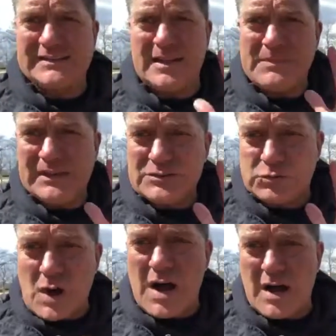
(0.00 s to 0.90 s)
Something's
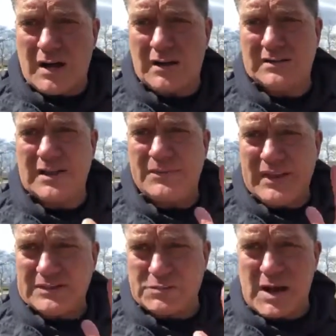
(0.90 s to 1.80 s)
wrong.
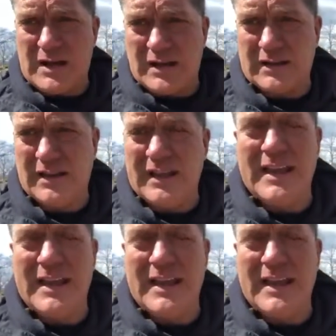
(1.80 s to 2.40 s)
Something is wrong.